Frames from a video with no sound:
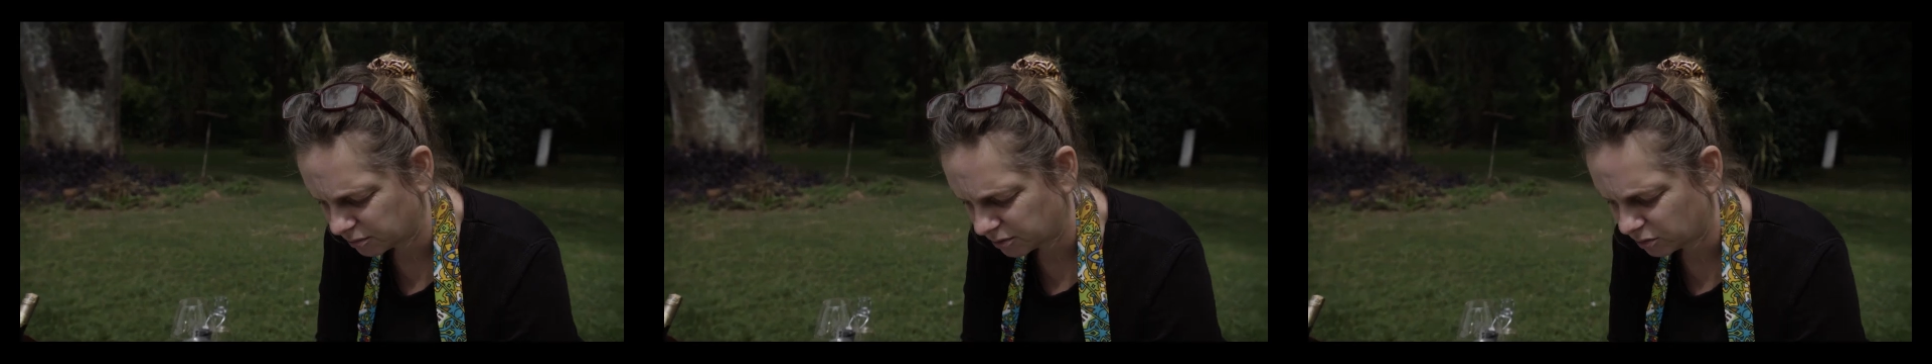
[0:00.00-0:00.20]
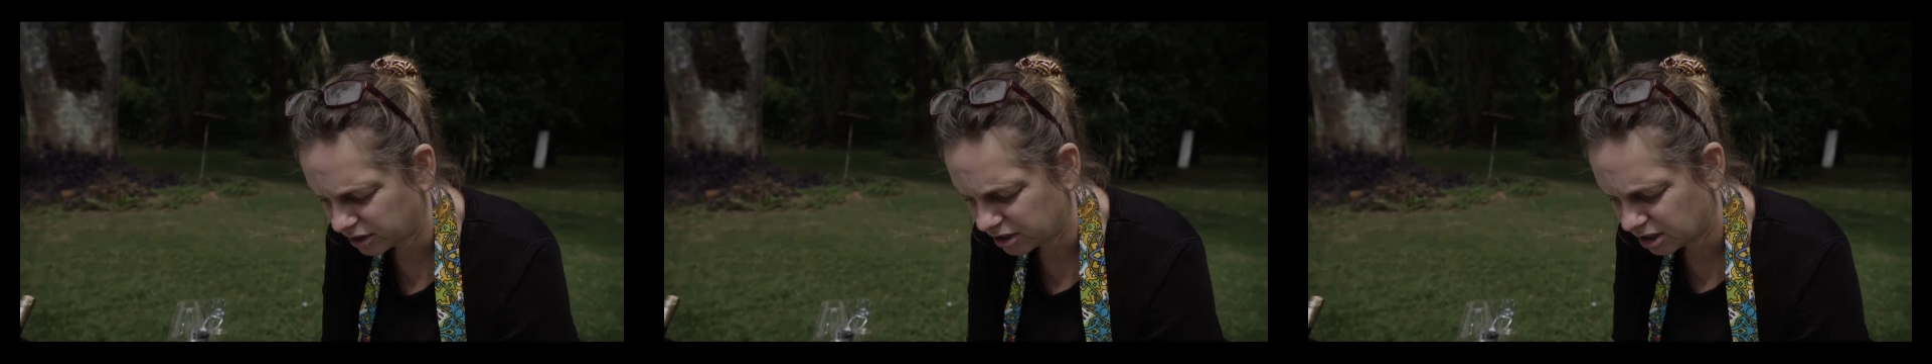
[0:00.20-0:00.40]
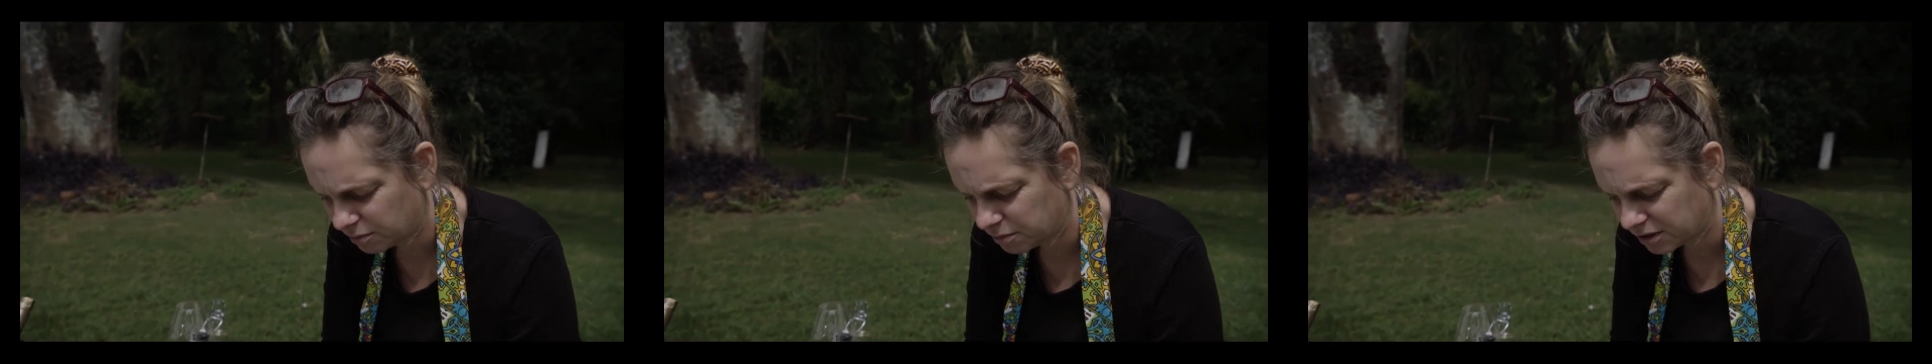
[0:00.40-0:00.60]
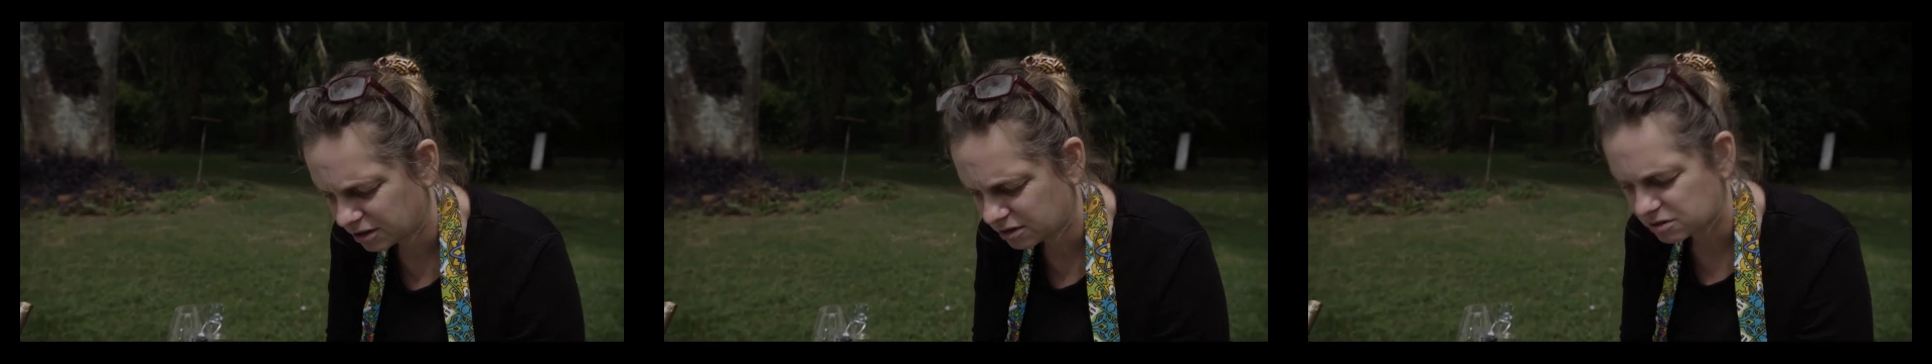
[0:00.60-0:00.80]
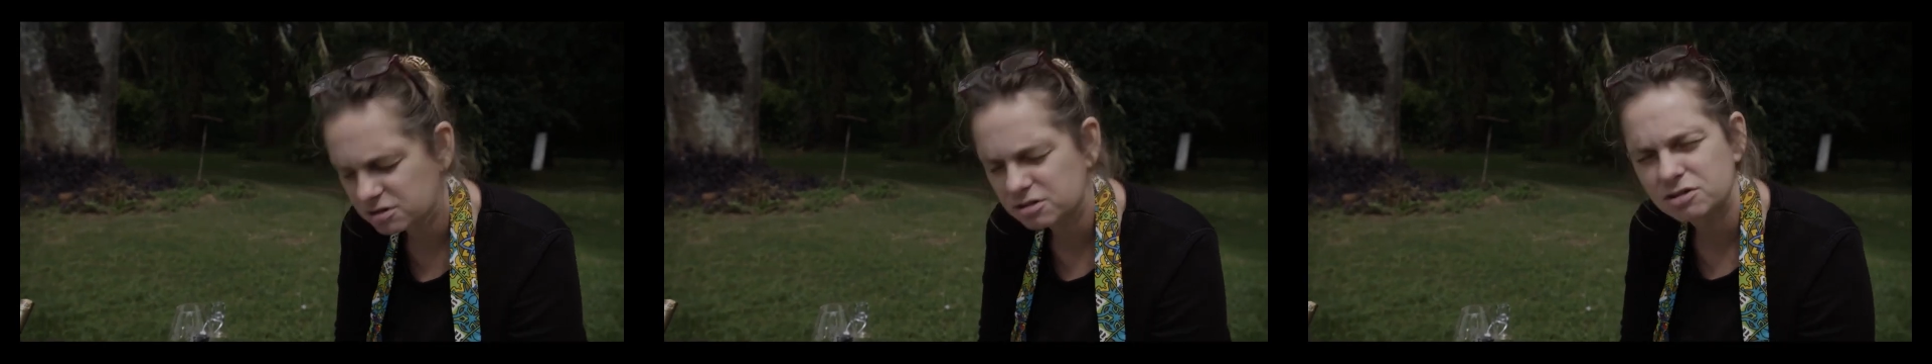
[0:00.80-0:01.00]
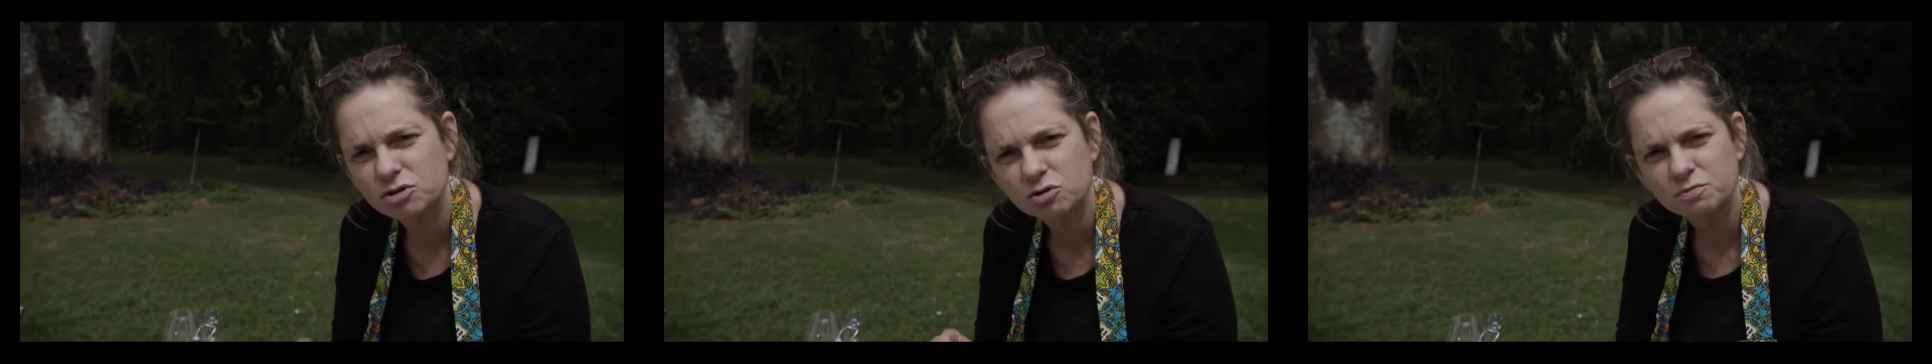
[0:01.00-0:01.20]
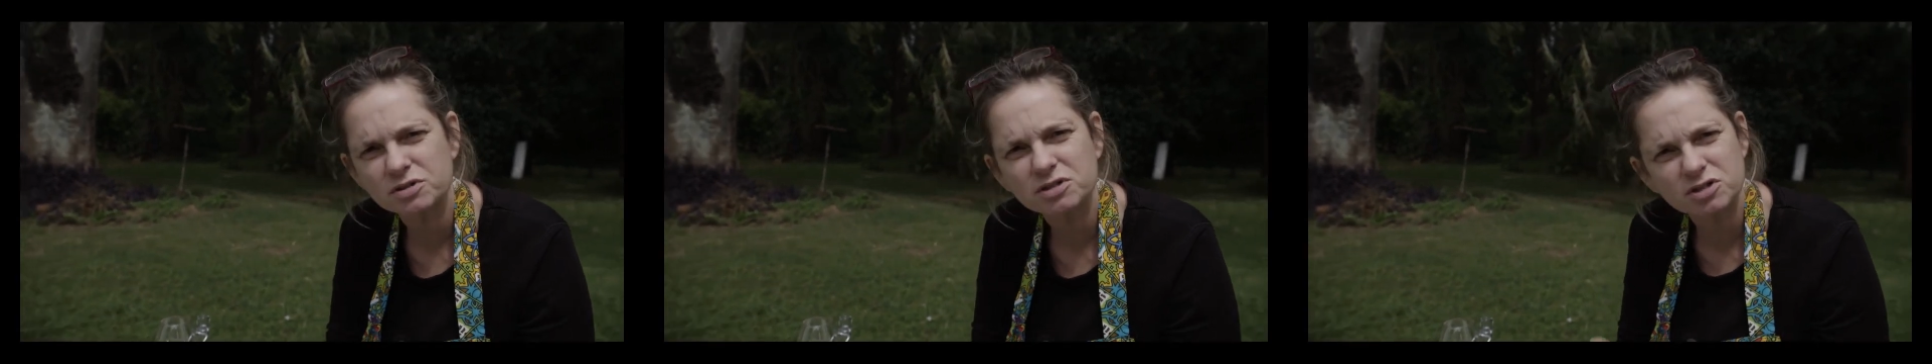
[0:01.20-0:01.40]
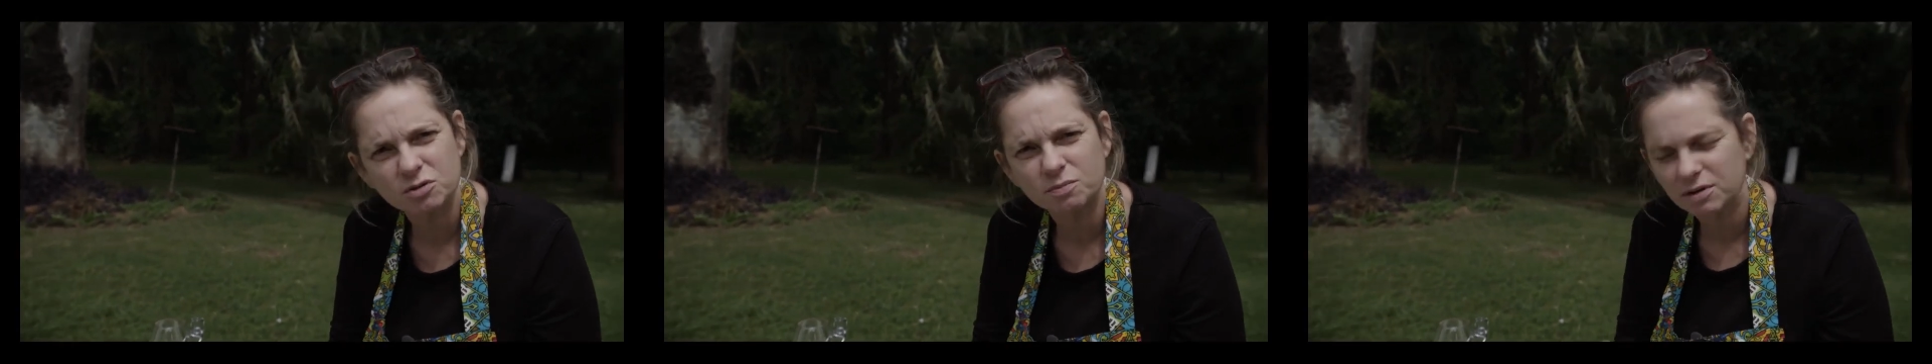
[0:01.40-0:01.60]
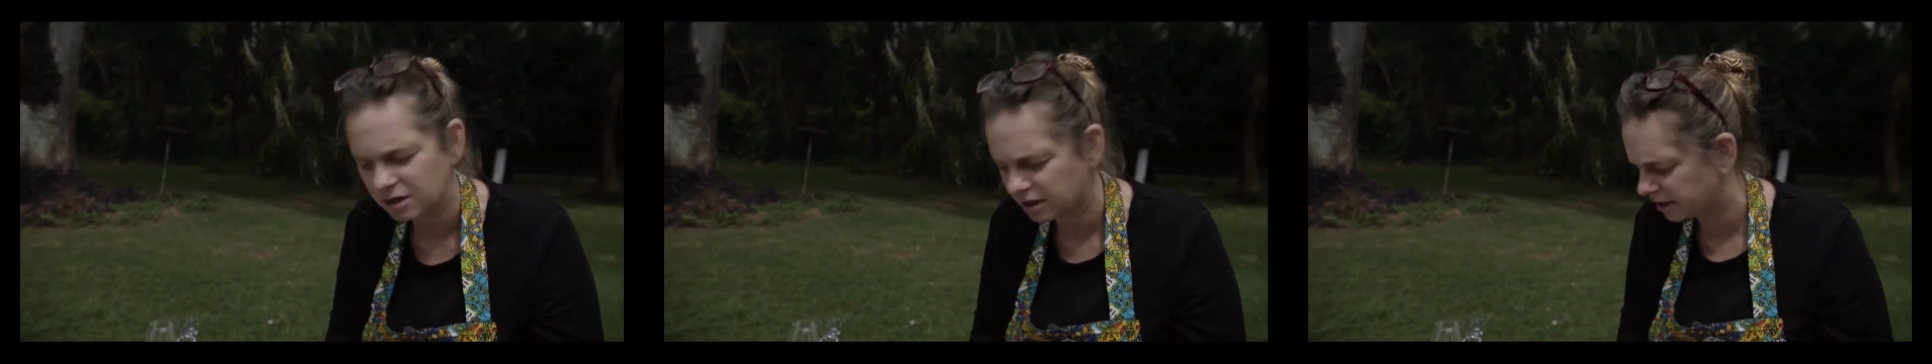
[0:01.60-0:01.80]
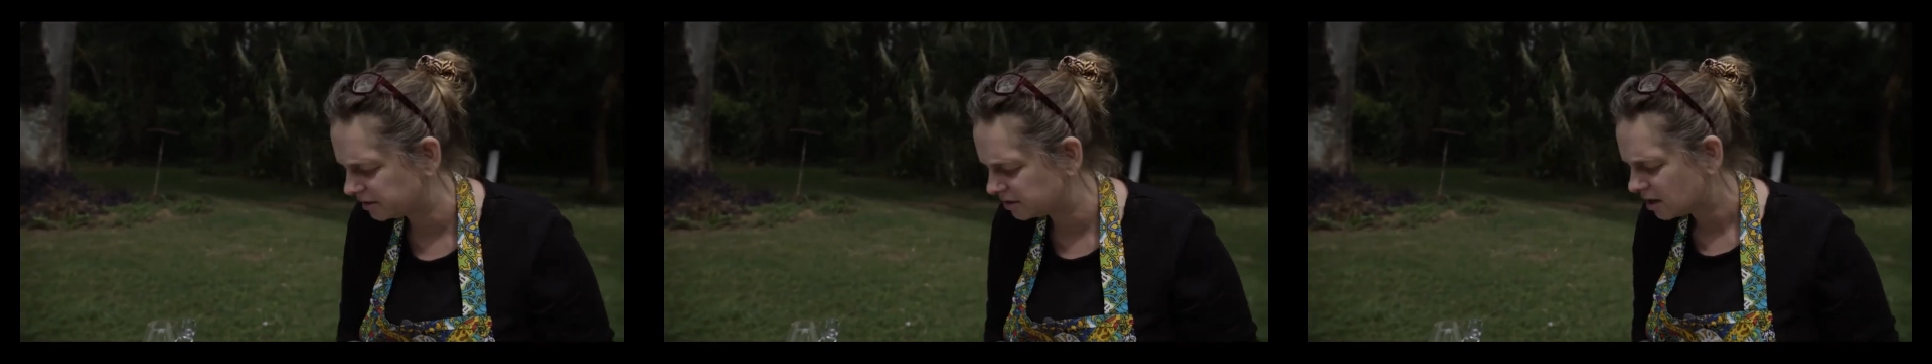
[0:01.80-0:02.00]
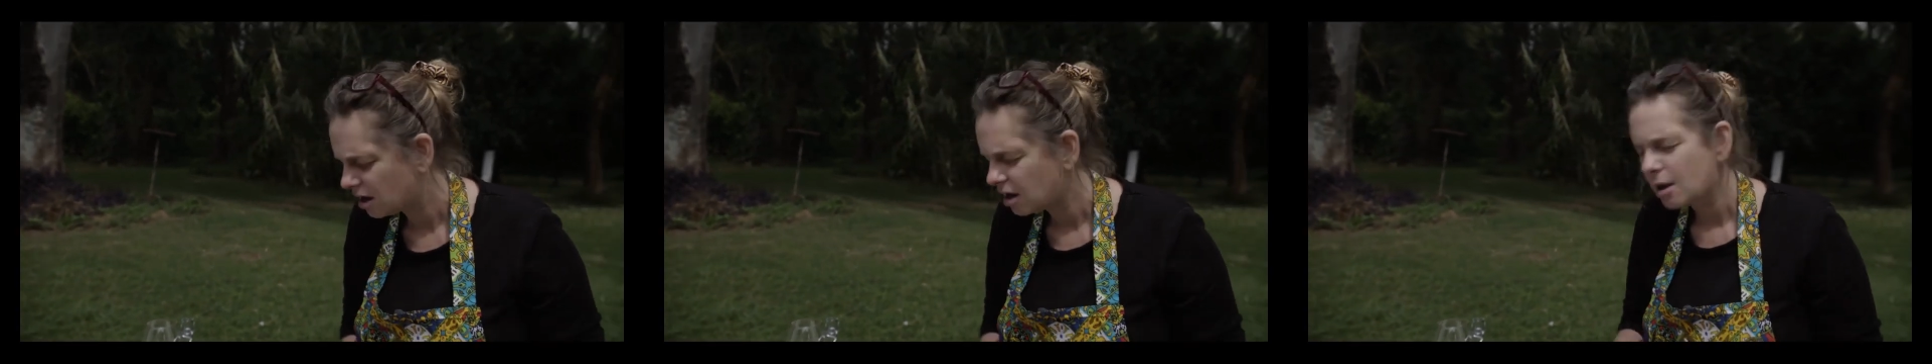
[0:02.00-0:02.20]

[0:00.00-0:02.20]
but we're keeping it super, super light